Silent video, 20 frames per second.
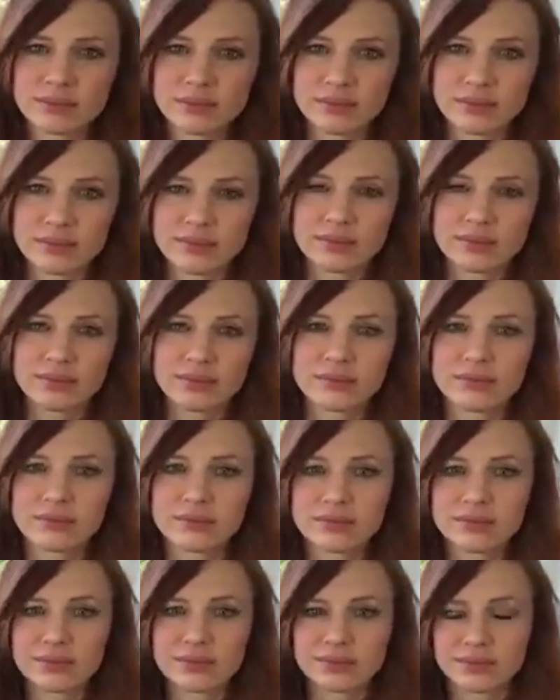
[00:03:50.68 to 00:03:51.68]

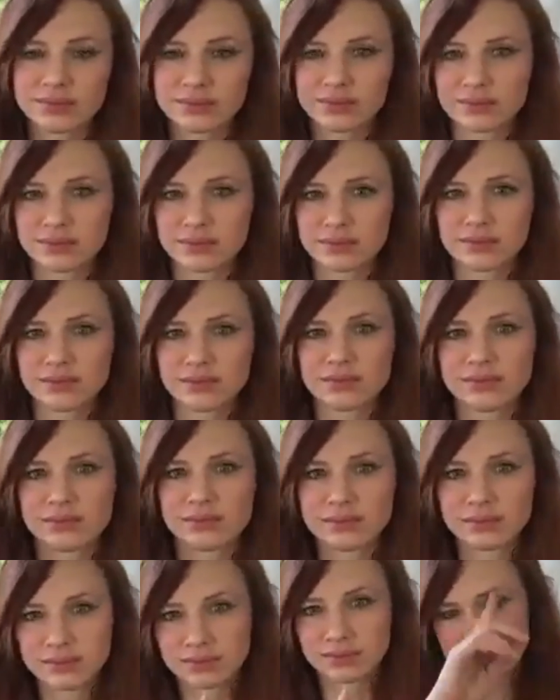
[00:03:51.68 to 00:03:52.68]

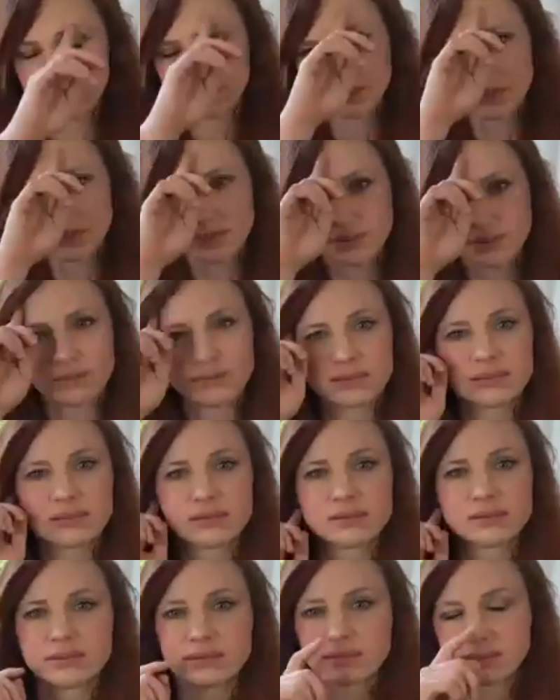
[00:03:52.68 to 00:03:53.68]

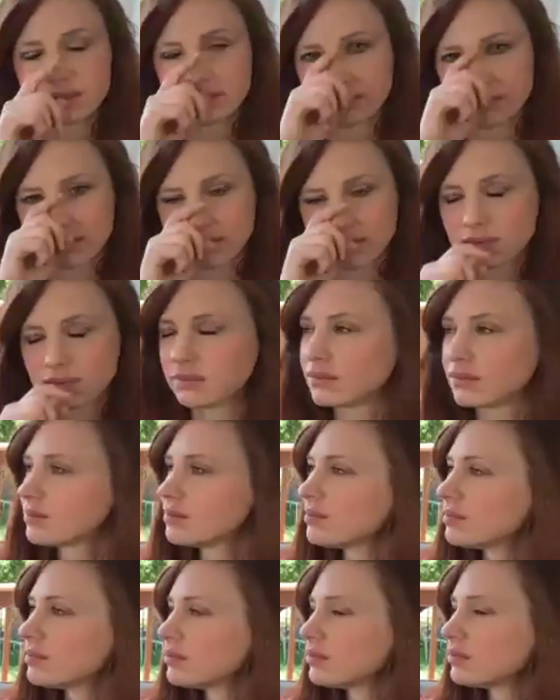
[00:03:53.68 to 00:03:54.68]

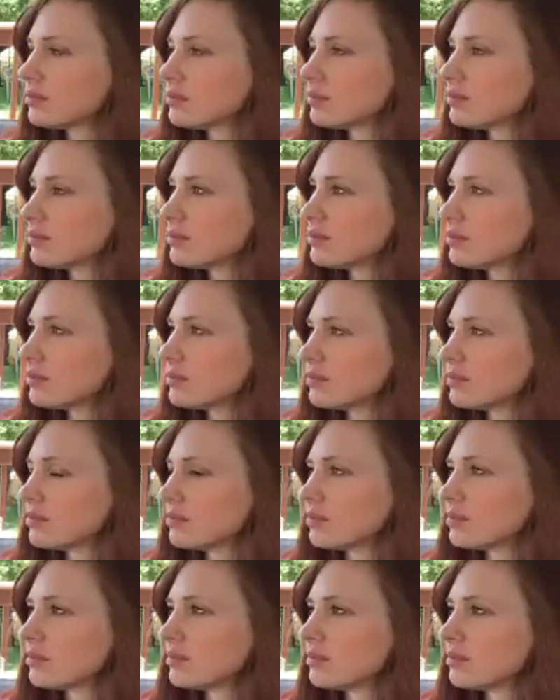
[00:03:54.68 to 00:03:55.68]

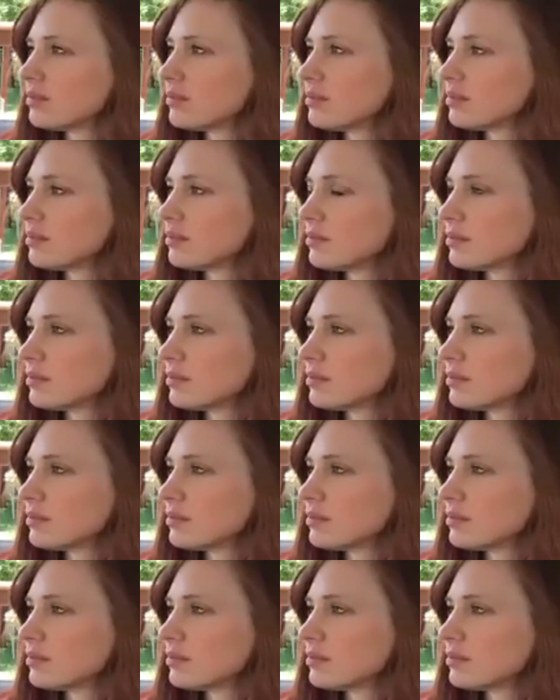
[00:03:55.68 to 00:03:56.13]
(silent)